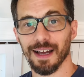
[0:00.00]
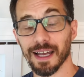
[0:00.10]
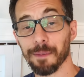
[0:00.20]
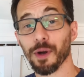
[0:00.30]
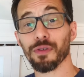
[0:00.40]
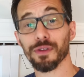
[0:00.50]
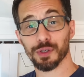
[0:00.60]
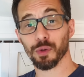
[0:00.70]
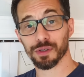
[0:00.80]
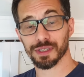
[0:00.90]
I got both the
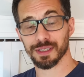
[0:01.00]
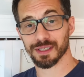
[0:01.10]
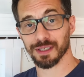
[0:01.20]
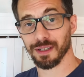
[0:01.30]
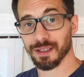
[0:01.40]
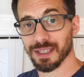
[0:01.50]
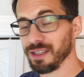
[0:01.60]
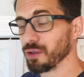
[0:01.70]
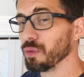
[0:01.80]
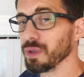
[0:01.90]
doors installed
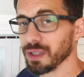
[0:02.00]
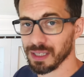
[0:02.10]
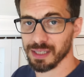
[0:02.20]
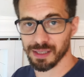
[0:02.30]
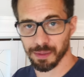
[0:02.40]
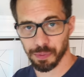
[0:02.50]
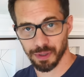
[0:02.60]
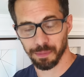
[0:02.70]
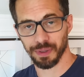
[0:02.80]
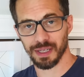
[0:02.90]
and they're really easy to
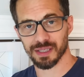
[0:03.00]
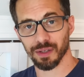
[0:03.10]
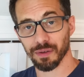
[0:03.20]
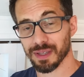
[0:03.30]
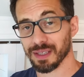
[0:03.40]
put in place. The only